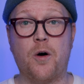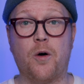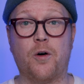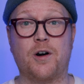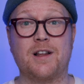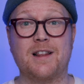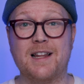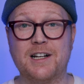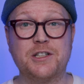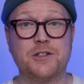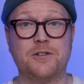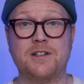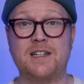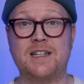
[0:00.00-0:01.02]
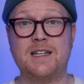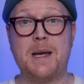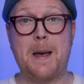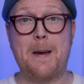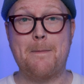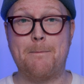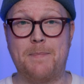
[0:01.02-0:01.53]
or luxury
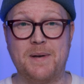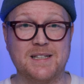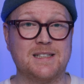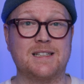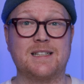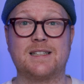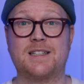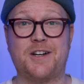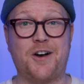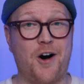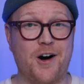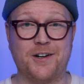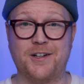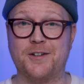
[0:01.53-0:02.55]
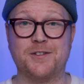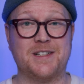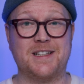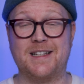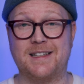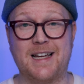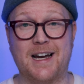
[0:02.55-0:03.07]
business condos
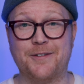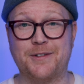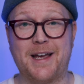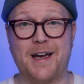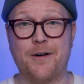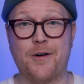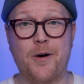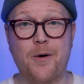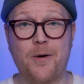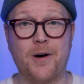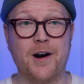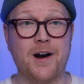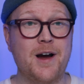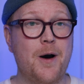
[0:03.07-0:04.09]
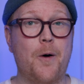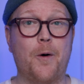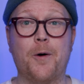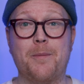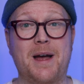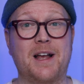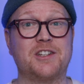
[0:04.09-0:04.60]
in the downtown core
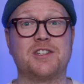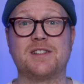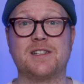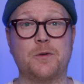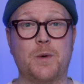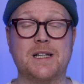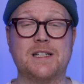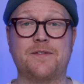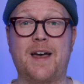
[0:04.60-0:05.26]
or mansions in West